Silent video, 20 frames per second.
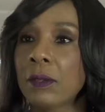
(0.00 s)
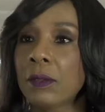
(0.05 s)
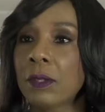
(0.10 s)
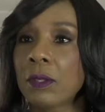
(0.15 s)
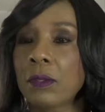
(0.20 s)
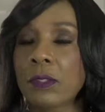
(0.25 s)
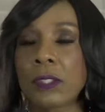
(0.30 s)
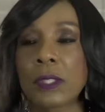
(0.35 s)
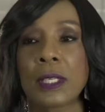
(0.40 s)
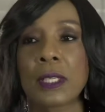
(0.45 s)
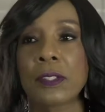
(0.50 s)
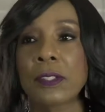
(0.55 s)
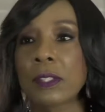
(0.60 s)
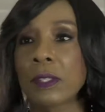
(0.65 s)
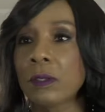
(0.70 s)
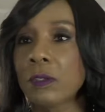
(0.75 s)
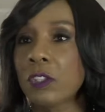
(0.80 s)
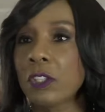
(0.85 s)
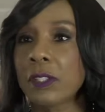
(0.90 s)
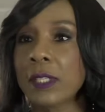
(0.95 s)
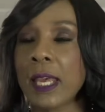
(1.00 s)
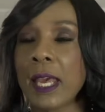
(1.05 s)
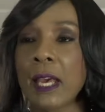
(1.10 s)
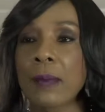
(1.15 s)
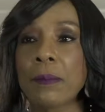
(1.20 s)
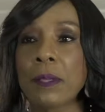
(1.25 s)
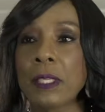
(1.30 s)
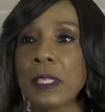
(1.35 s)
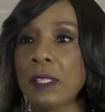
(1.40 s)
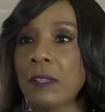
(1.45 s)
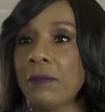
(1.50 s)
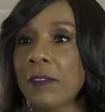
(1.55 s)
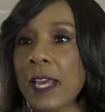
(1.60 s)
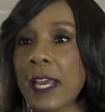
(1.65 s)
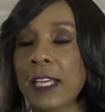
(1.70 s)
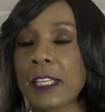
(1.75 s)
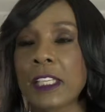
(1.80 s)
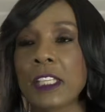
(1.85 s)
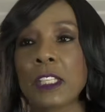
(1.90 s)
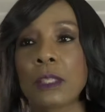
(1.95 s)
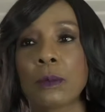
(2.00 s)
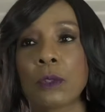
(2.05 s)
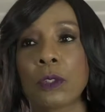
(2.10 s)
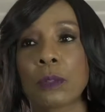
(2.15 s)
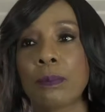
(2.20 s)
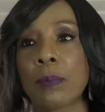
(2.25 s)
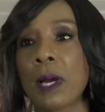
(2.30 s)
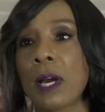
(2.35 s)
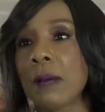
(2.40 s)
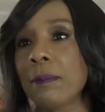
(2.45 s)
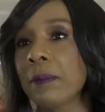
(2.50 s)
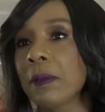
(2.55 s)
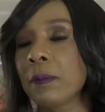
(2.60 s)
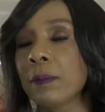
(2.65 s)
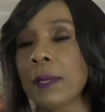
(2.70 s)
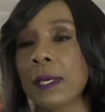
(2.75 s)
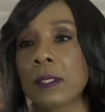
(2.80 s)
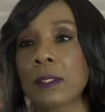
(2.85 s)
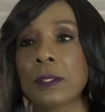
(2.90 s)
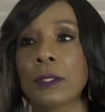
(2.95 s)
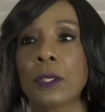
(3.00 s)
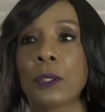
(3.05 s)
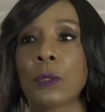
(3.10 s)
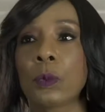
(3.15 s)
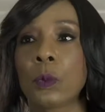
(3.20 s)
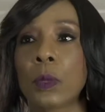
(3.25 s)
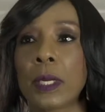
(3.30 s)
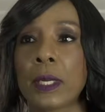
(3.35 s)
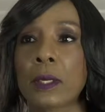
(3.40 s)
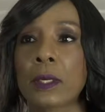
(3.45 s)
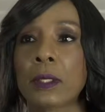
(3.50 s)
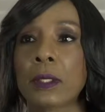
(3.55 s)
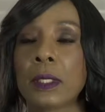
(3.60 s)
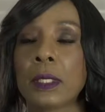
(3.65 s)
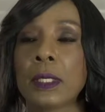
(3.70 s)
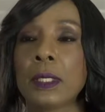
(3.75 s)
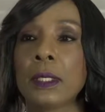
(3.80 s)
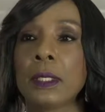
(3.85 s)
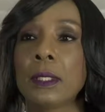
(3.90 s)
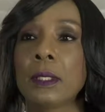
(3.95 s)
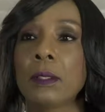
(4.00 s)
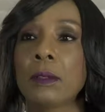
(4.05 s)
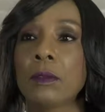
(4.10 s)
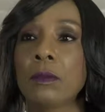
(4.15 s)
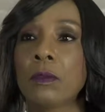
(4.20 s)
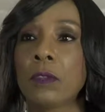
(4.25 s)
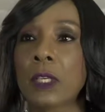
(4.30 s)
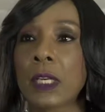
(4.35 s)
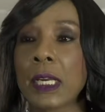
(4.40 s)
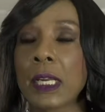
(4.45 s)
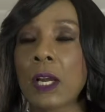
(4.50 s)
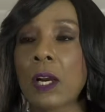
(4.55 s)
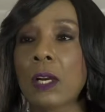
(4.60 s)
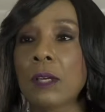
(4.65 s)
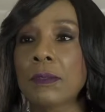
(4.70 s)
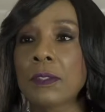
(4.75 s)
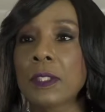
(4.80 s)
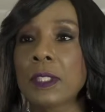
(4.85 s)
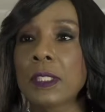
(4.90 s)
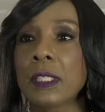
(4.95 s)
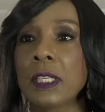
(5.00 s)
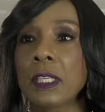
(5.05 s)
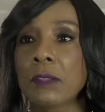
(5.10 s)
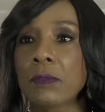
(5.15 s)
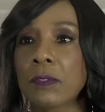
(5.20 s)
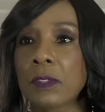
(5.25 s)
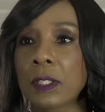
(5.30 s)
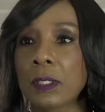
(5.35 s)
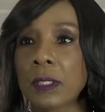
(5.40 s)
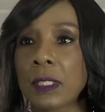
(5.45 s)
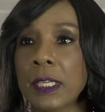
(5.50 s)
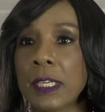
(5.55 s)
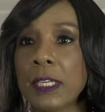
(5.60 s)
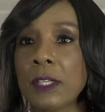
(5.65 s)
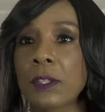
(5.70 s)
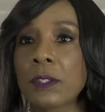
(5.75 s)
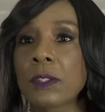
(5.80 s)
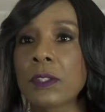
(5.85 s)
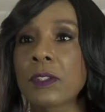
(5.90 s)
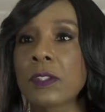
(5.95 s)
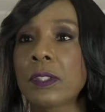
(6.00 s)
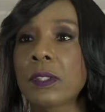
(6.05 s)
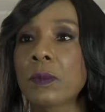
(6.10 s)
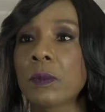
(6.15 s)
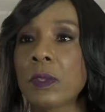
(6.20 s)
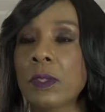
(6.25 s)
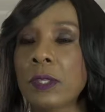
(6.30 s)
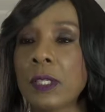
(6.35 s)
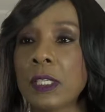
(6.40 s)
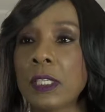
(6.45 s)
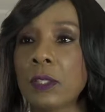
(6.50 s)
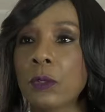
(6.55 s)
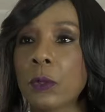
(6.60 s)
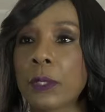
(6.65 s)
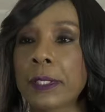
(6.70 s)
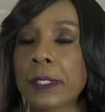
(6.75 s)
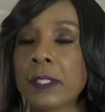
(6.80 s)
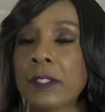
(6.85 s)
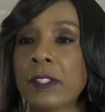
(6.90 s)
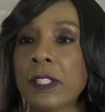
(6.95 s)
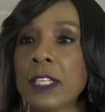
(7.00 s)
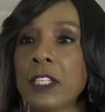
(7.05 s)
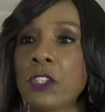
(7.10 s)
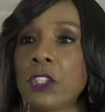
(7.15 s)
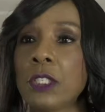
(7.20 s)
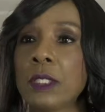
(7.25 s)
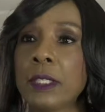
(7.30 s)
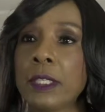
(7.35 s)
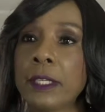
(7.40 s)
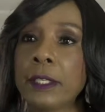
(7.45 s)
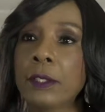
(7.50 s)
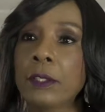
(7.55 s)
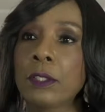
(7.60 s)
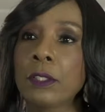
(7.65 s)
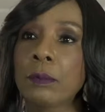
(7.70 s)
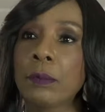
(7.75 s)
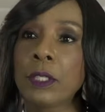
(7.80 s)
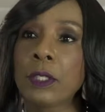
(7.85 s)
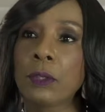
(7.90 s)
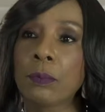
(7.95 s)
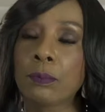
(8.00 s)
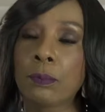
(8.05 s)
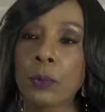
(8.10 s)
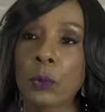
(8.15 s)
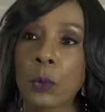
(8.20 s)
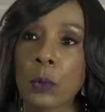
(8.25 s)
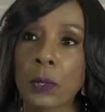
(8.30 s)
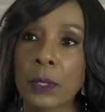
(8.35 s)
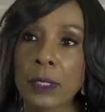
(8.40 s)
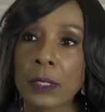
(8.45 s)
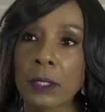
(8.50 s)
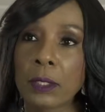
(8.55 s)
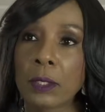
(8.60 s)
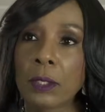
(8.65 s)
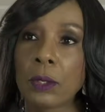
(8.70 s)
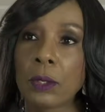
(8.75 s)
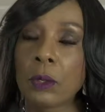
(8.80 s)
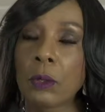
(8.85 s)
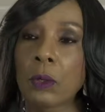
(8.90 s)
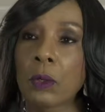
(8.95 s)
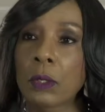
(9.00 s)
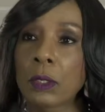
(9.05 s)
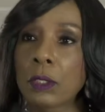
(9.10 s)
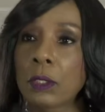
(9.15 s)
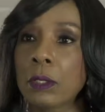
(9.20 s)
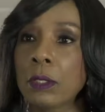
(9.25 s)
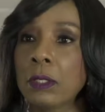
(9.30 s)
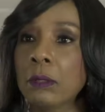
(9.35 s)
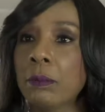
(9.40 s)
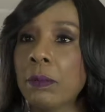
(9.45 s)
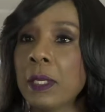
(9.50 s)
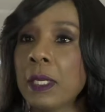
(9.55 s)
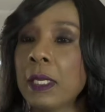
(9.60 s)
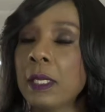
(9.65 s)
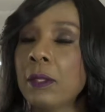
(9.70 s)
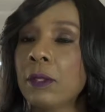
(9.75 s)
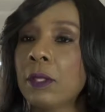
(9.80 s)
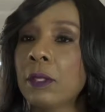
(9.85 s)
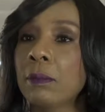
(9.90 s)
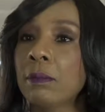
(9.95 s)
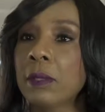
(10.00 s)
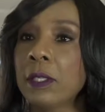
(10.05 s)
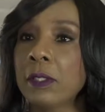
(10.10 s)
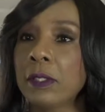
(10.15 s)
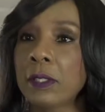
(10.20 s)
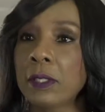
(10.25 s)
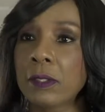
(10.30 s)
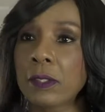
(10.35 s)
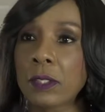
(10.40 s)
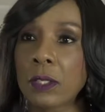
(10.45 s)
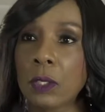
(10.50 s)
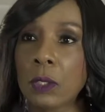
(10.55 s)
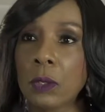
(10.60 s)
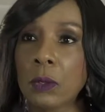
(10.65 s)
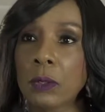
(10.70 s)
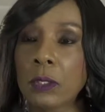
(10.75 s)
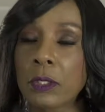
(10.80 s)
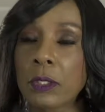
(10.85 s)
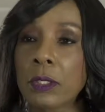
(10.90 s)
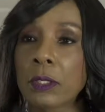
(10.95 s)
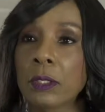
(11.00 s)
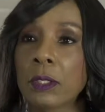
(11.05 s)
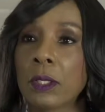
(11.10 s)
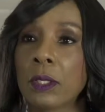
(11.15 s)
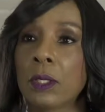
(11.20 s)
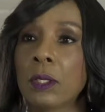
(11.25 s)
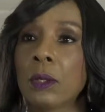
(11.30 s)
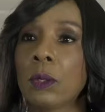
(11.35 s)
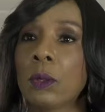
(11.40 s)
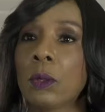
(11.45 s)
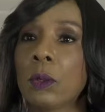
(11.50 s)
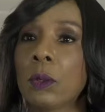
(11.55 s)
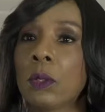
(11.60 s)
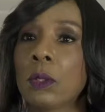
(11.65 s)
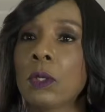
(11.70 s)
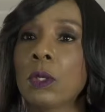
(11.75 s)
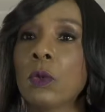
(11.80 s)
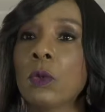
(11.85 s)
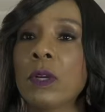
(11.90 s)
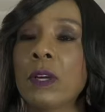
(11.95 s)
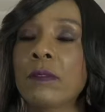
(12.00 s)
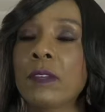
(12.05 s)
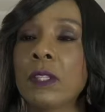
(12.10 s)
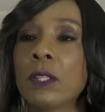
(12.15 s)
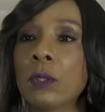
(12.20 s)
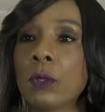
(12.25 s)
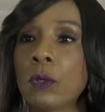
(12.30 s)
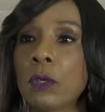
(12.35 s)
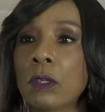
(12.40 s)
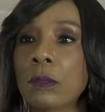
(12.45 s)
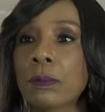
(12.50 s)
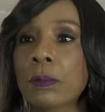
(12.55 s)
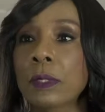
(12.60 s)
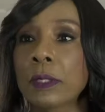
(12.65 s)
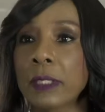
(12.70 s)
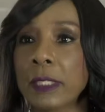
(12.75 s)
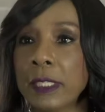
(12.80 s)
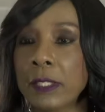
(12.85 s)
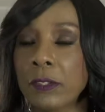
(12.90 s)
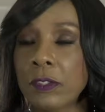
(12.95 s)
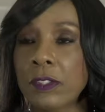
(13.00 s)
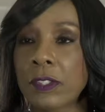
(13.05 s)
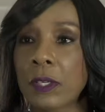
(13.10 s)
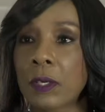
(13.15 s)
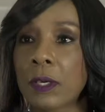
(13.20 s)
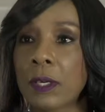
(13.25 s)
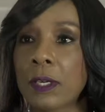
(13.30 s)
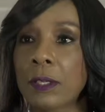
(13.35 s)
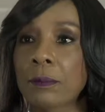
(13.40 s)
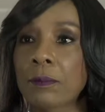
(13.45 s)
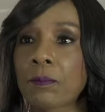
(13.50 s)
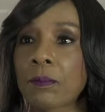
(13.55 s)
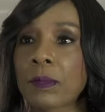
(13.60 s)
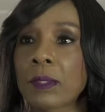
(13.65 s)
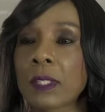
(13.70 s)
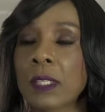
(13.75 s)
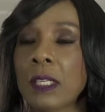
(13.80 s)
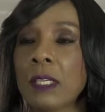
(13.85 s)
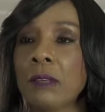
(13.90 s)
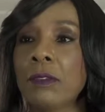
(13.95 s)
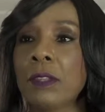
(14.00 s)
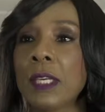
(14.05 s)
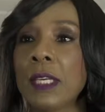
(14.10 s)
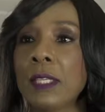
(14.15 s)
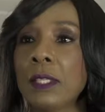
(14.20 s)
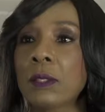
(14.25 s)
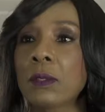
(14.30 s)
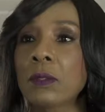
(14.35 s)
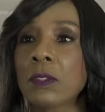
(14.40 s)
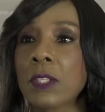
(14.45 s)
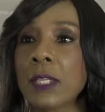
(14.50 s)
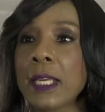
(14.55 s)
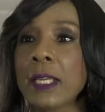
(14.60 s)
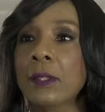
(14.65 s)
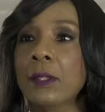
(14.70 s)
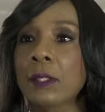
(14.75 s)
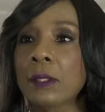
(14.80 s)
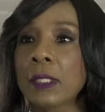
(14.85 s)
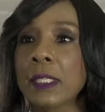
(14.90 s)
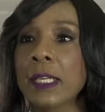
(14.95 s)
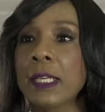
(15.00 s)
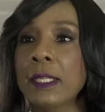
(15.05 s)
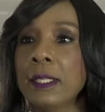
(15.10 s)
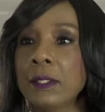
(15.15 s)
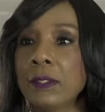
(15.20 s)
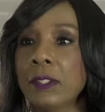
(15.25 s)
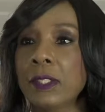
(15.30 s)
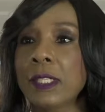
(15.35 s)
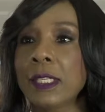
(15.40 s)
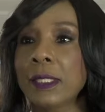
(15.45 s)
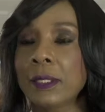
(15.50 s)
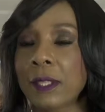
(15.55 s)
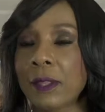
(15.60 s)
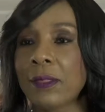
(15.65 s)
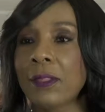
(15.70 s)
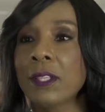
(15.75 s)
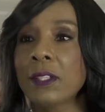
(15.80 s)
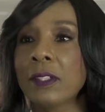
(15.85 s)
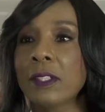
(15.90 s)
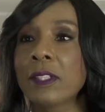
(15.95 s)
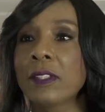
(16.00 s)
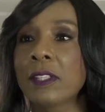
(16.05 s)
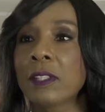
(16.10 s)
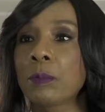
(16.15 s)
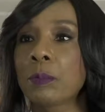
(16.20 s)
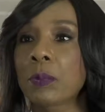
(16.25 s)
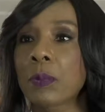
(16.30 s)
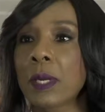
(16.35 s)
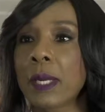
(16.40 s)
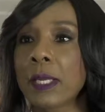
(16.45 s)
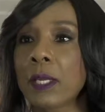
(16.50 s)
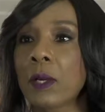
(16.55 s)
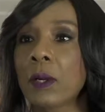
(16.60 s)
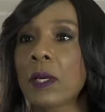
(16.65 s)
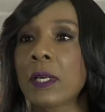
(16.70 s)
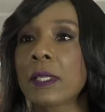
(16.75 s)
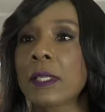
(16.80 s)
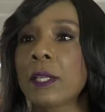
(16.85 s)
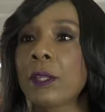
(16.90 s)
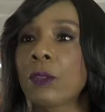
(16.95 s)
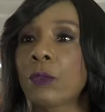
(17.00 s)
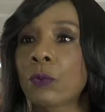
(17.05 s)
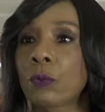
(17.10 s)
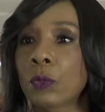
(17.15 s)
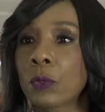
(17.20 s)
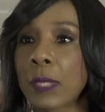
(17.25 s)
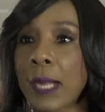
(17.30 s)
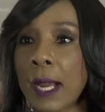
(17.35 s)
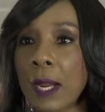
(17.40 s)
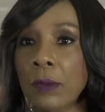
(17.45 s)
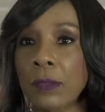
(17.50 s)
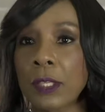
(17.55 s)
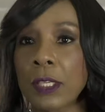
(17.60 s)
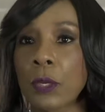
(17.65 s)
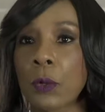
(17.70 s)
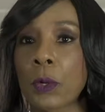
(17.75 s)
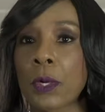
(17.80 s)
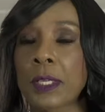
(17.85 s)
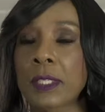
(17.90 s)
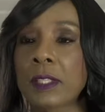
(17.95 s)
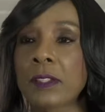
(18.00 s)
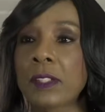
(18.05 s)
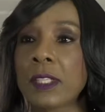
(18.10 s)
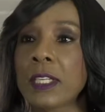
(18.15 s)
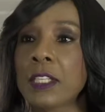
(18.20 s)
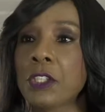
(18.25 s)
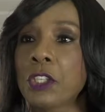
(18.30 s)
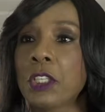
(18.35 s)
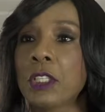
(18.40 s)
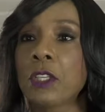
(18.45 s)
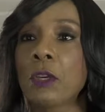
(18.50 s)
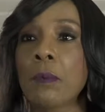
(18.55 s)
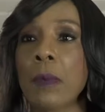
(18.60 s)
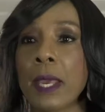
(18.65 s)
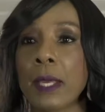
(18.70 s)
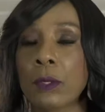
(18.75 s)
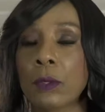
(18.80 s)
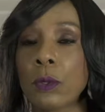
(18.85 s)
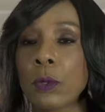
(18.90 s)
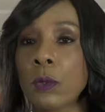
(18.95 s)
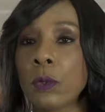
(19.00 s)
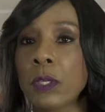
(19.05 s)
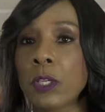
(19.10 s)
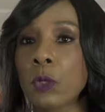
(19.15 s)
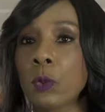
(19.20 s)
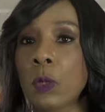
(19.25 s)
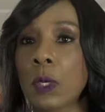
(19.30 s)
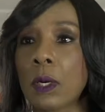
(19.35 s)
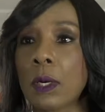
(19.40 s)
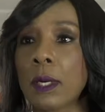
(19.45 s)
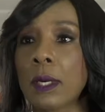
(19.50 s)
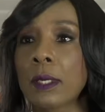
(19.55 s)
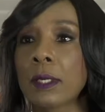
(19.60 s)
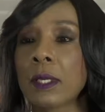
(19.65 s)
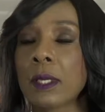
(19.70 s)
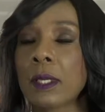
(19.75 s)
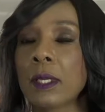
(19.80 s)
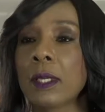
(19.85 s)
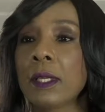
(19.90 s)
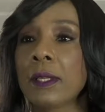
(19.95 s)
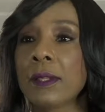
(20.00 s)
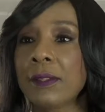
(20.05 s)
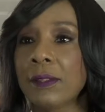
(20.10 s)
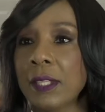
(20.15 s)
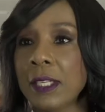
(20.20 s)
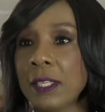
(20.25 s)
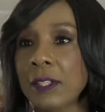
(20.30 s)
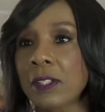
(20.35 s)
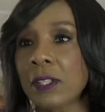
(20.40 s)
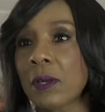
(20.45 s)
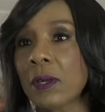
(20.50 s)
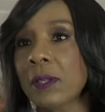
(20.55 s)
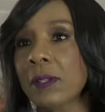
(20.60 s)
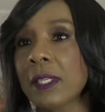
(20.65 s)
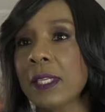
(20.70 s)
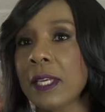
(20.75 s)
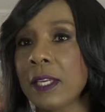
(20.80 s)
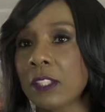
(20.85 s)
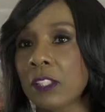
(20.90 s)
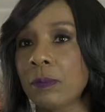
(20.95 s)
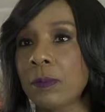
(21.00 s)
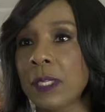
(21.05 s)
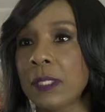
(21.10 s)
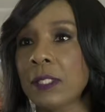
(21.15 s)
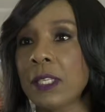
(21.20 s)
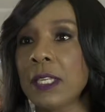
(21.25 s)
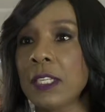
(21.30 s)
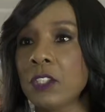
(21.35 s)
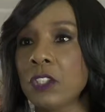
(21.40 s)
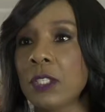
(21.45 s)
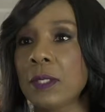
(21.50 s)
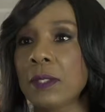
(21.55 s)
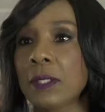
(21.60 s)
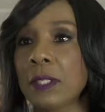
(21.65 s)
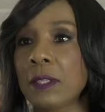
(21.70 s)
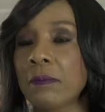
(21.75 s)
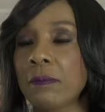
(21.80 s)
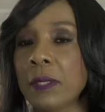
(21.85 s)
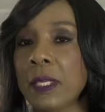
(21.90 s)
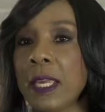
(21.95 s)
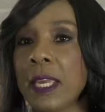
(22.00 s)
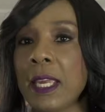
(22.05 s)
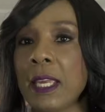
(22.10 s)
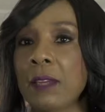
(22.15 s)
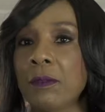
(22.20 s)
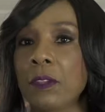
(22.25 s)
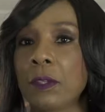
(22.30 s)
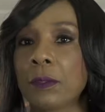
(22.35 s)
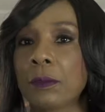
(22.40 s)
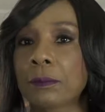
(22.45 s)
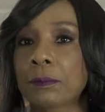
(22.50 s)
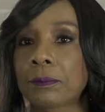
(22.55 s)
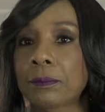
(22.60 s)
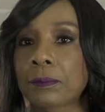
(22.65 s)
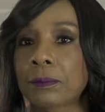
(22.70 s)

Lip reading: Those things don't just happen in a vacuum or pop up out of nowhere. Very often, if the leaders within an organization, and it could be the board, or it could be the business owner, or whoever the corporate leaders are, if they don't take the lead in saying that this is a priority throughout the organization, no matter who you are, these are the expectations of behavior.